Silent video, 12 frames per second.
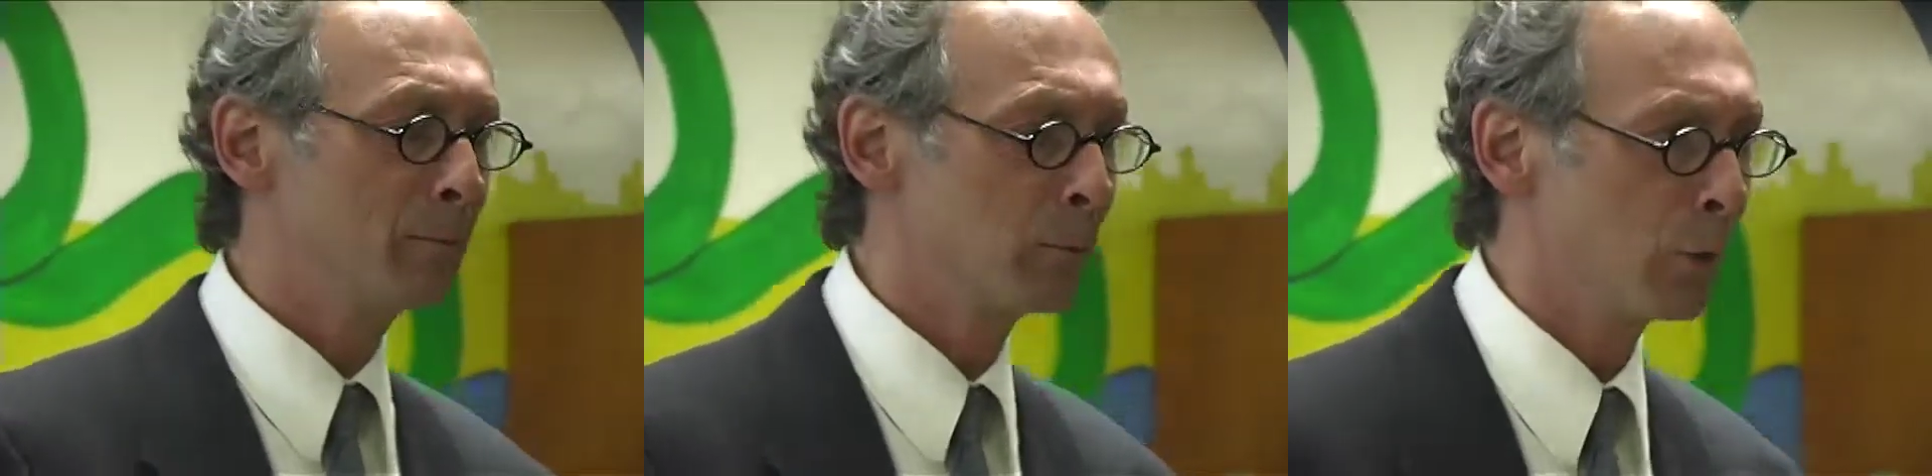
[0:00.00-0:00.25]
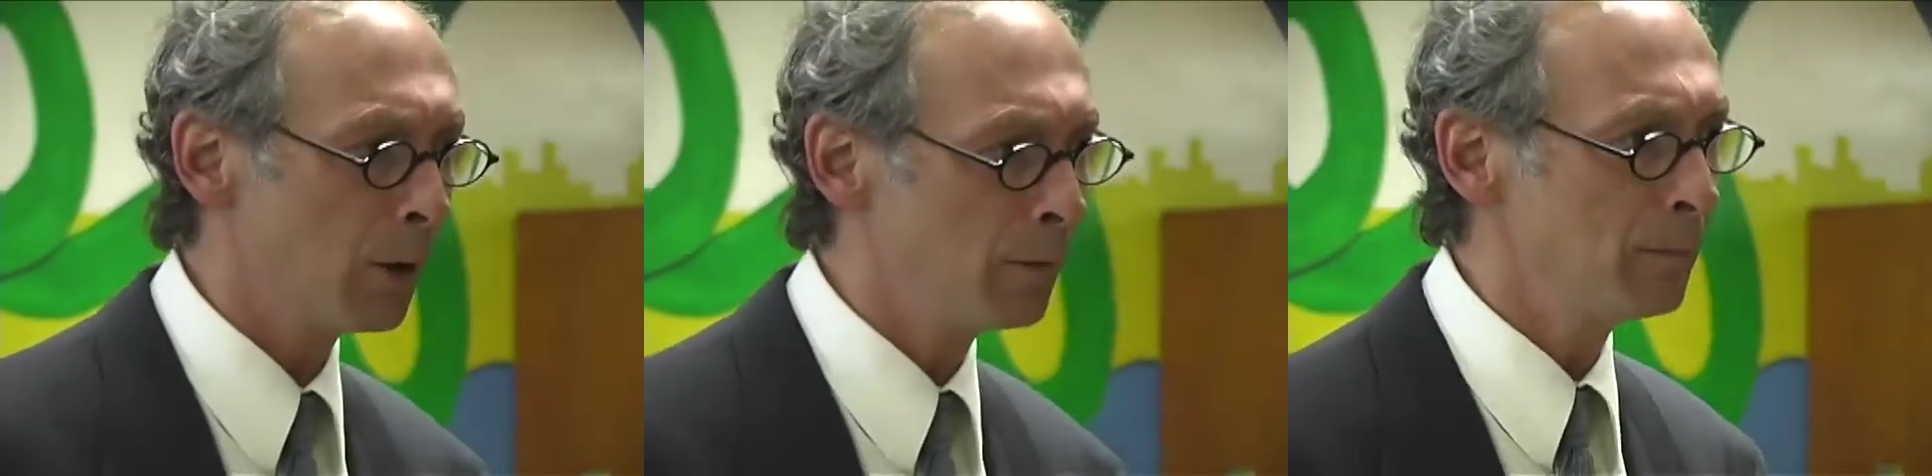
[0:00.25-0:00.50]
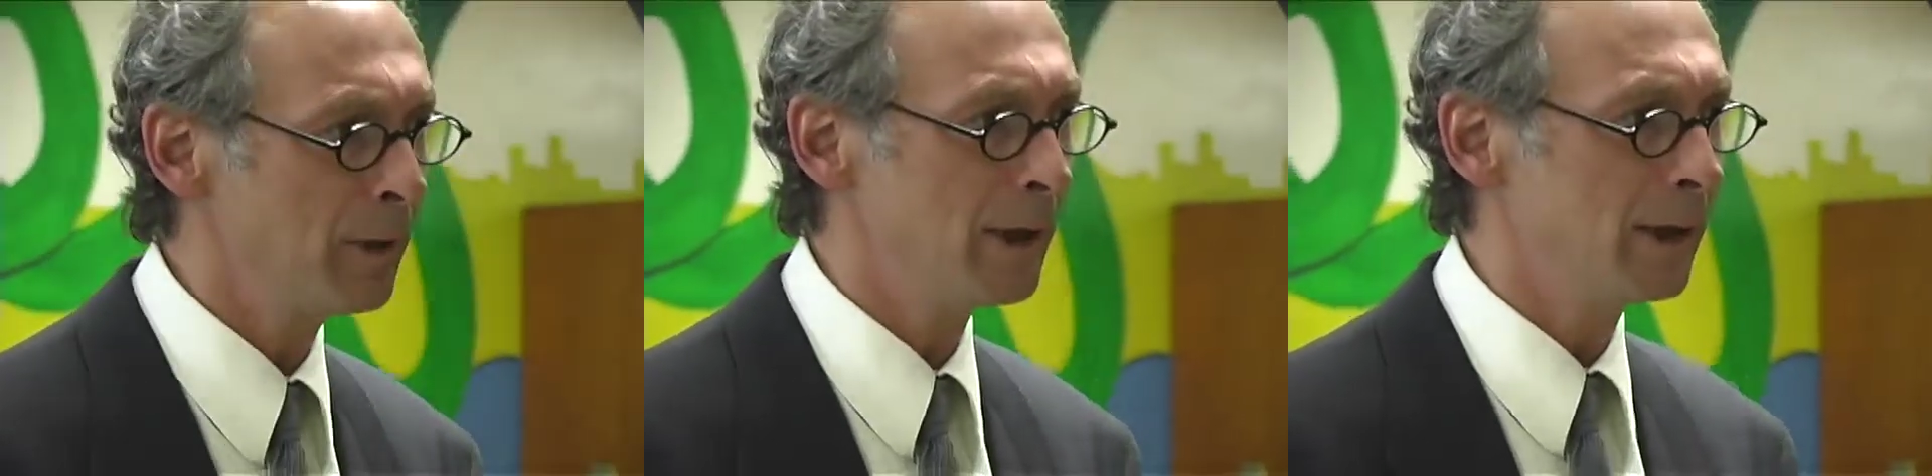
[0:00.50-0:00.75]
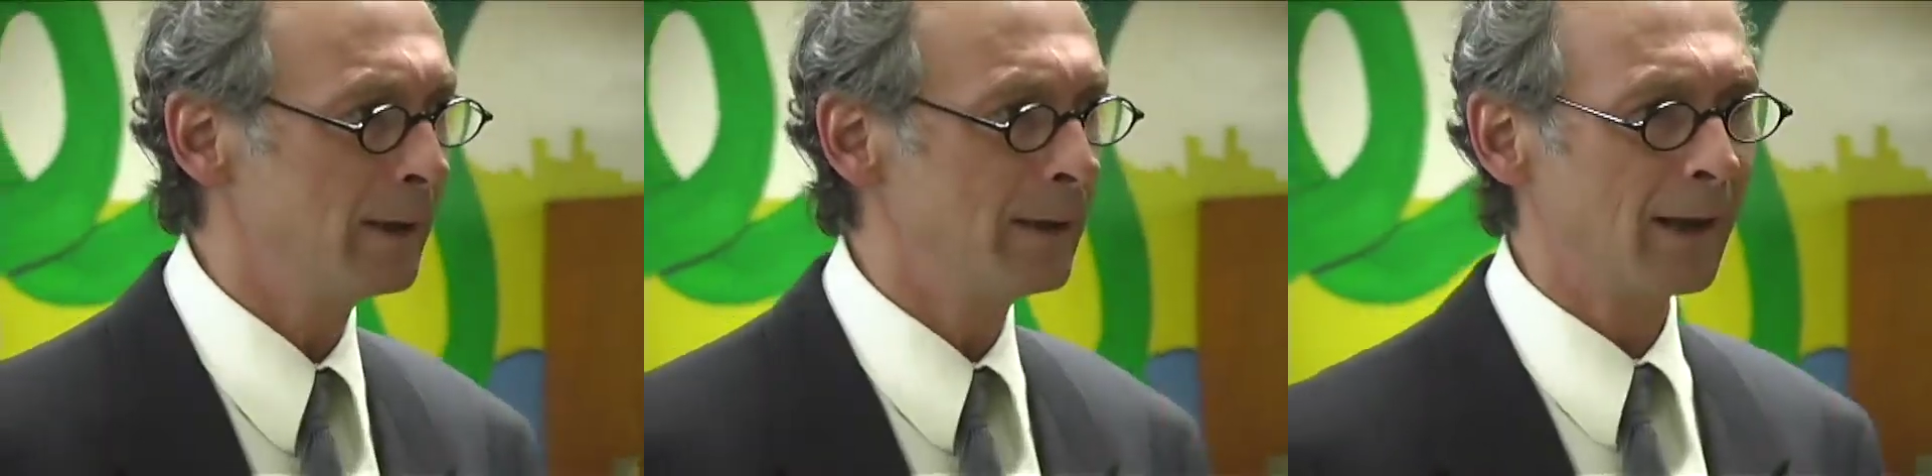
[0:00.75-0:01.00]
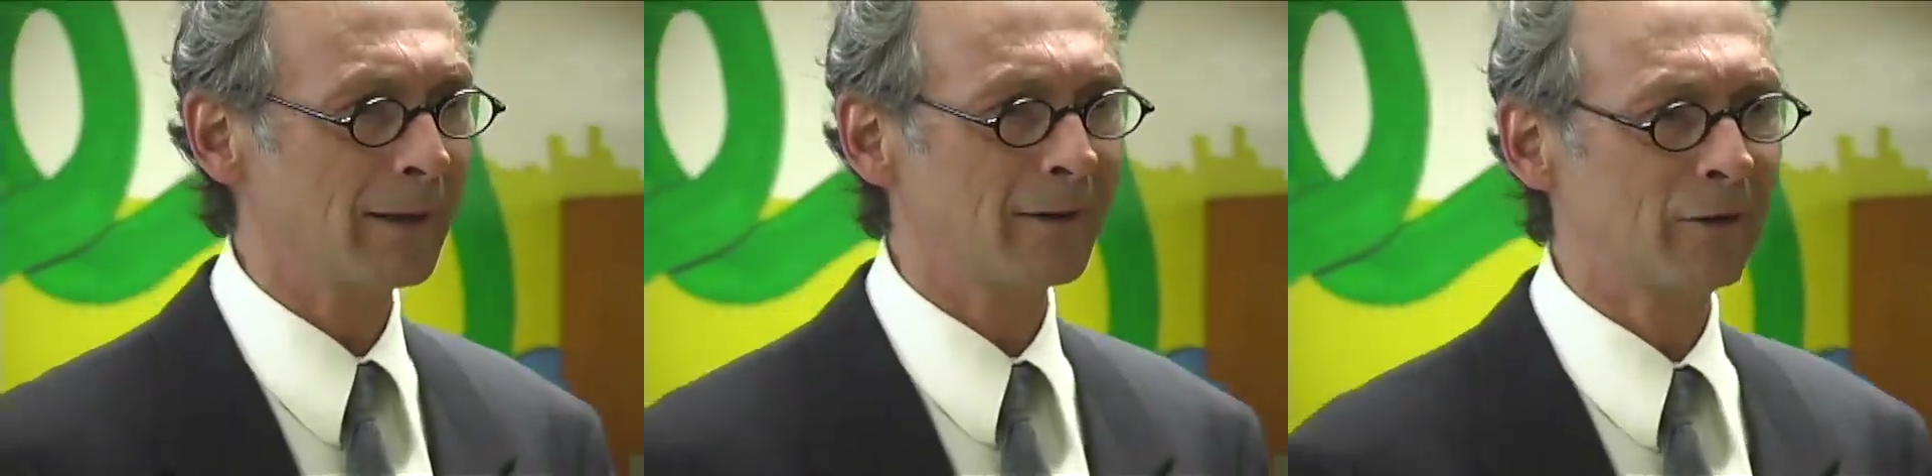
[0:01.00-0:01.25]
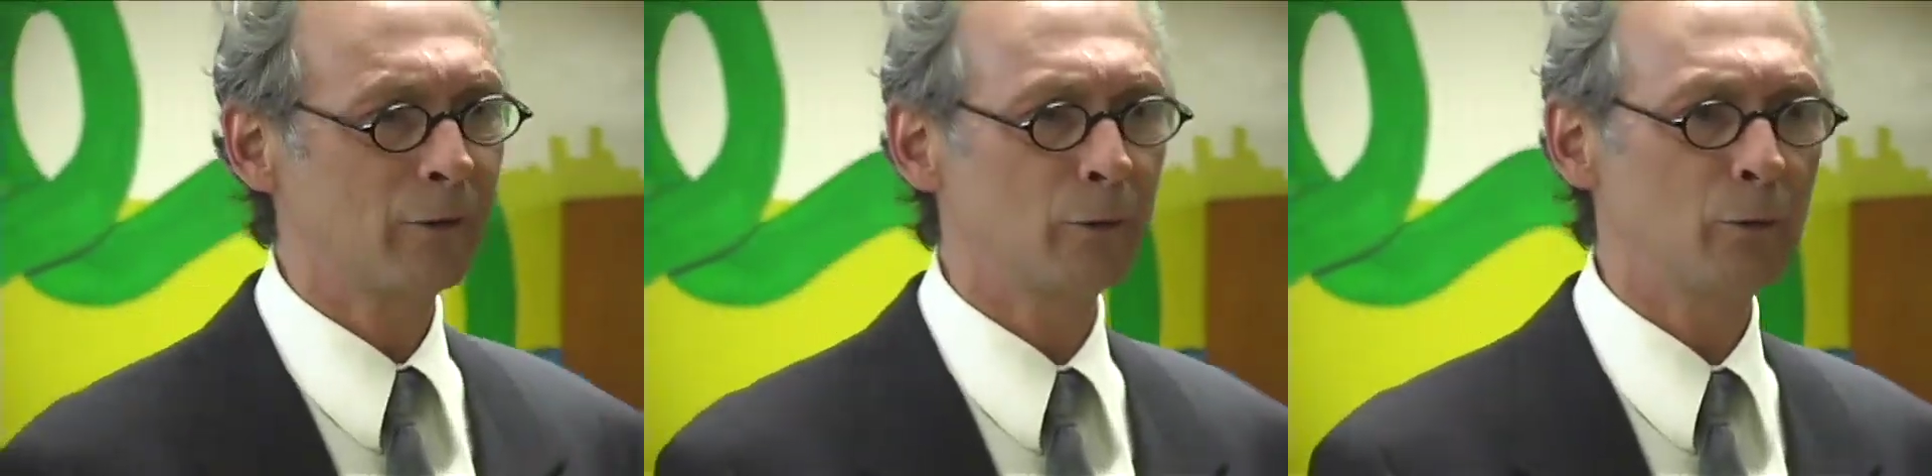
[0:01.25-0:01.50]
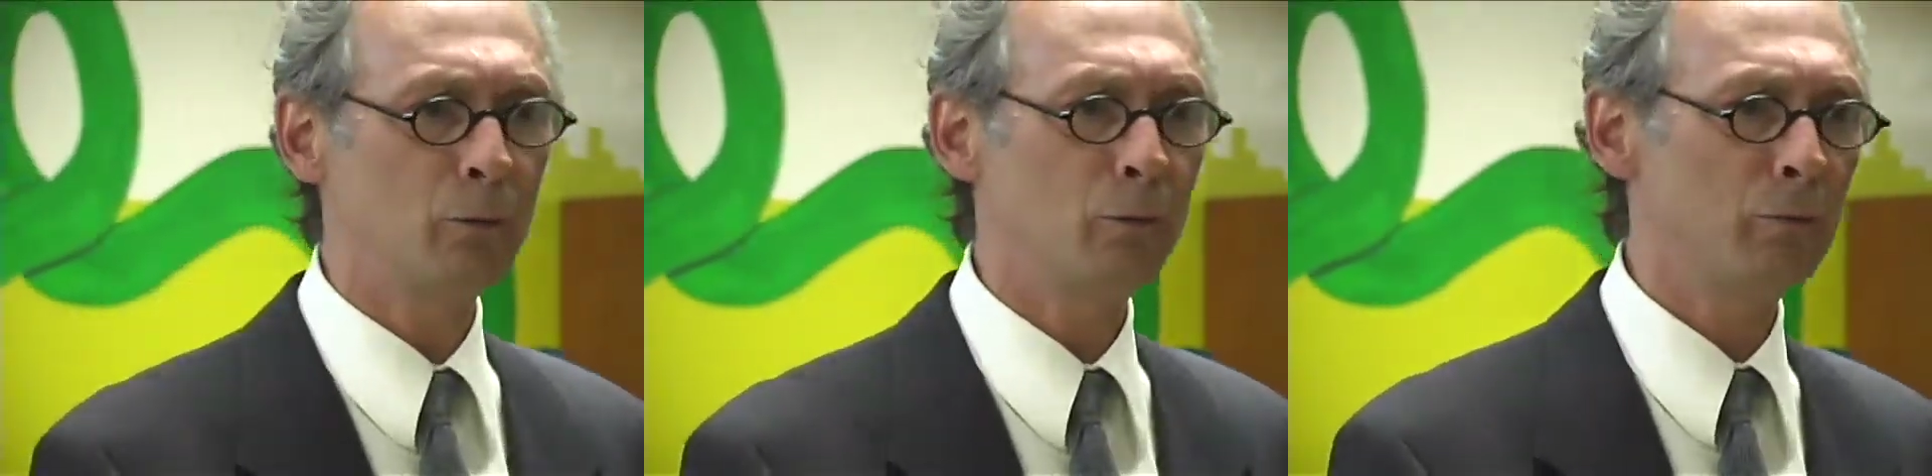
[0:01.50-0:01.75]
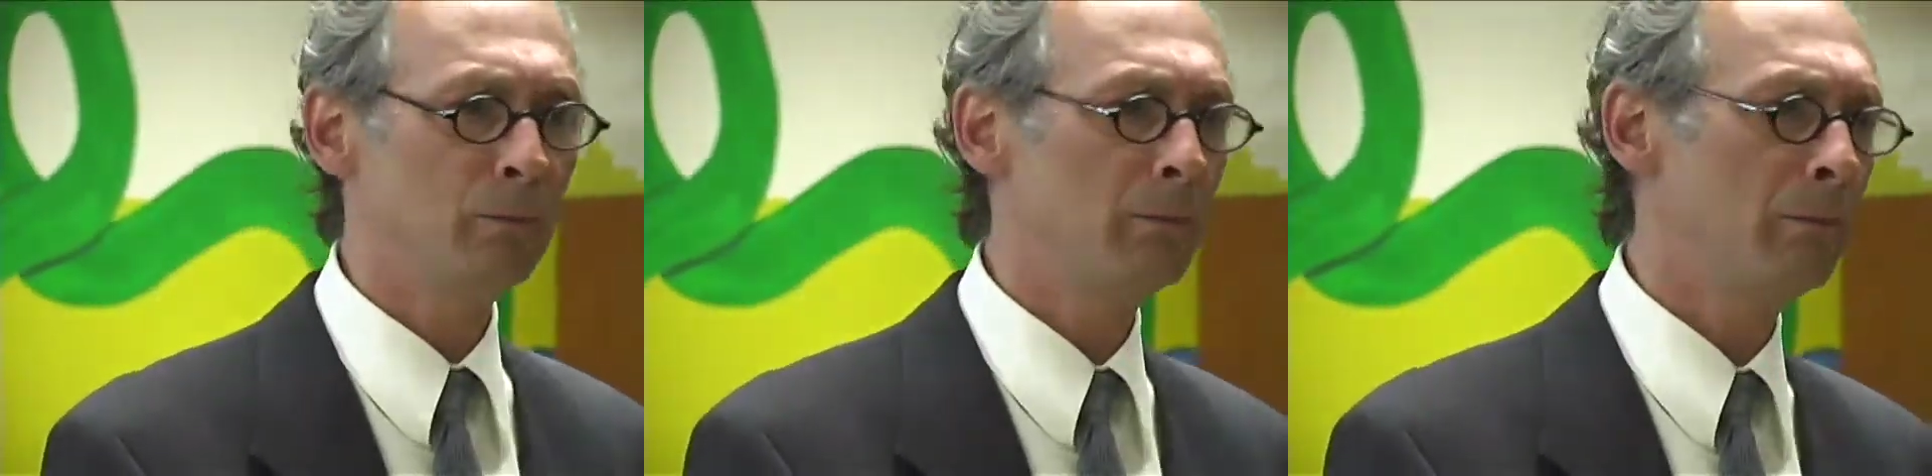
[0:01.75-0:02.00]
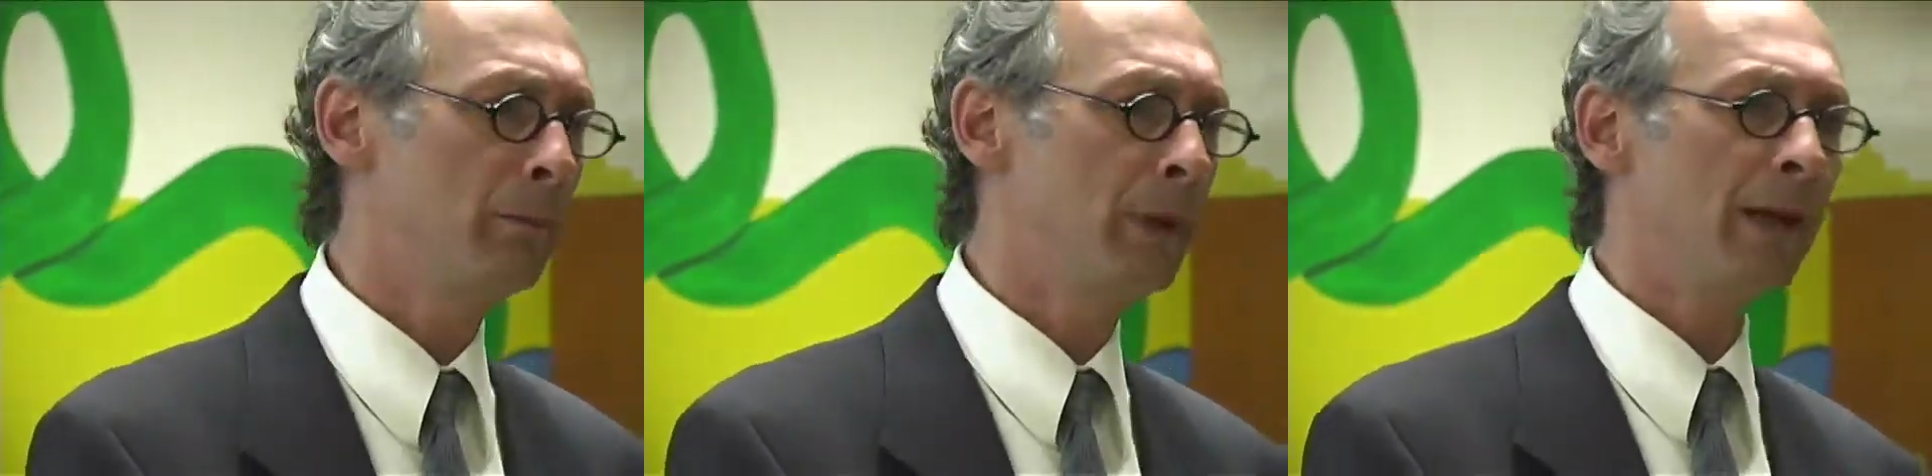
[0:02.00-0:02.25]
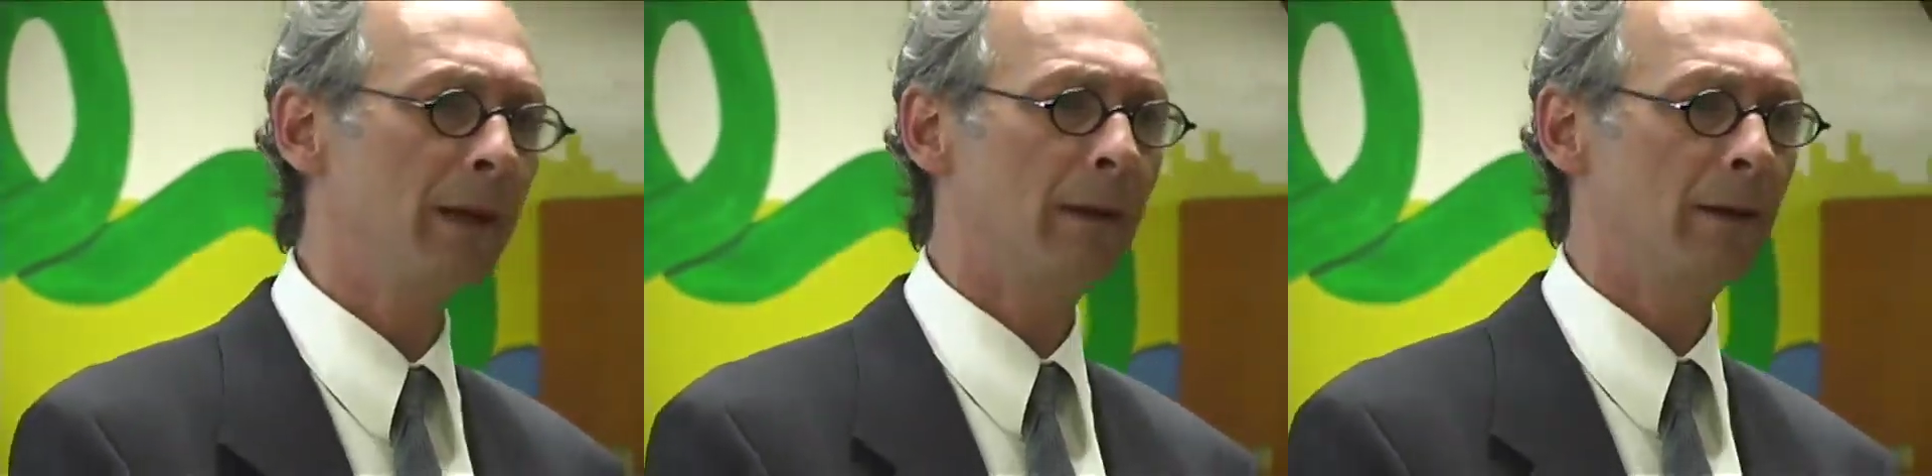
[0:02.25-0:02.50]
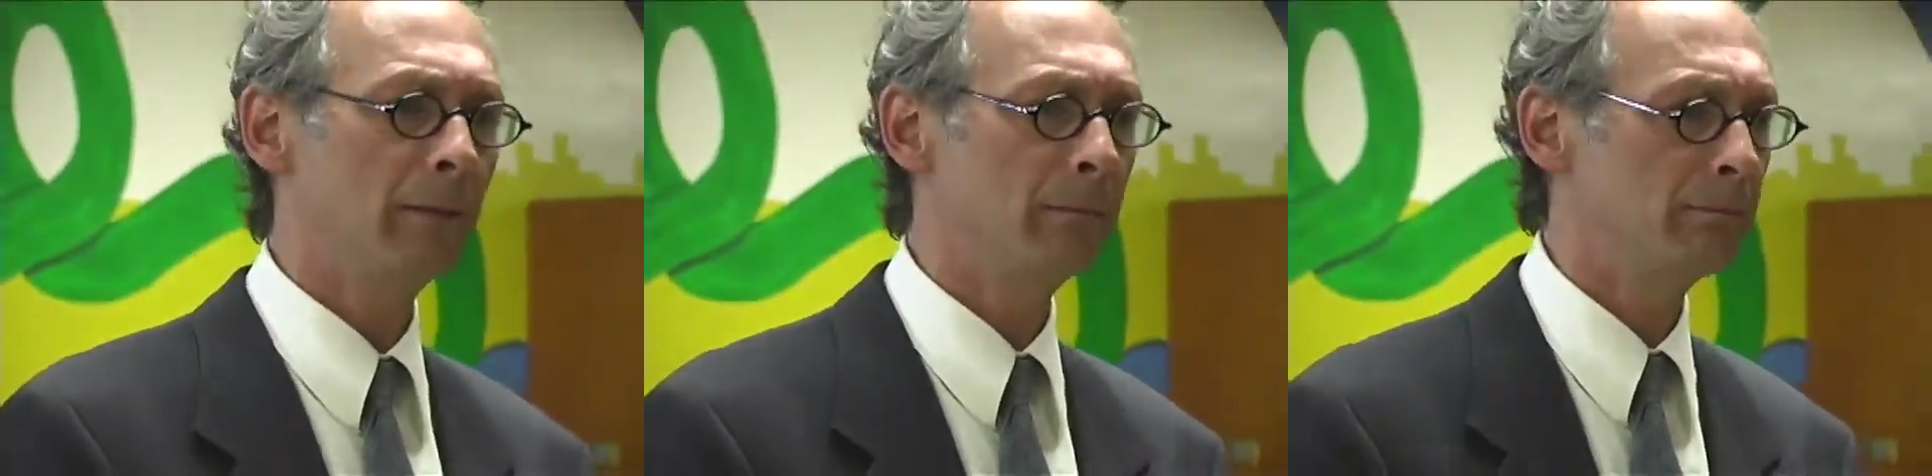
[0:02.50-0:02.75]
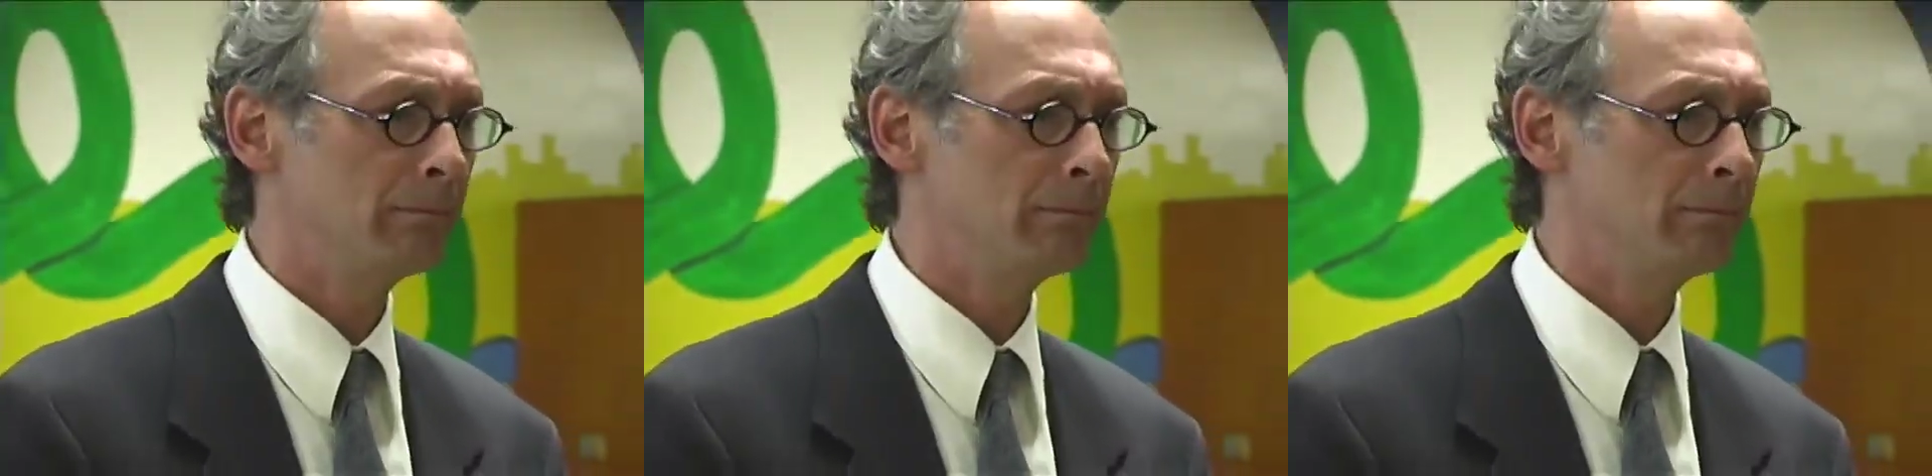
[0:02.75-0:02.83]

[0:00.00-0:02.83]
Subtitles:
probably, next to being a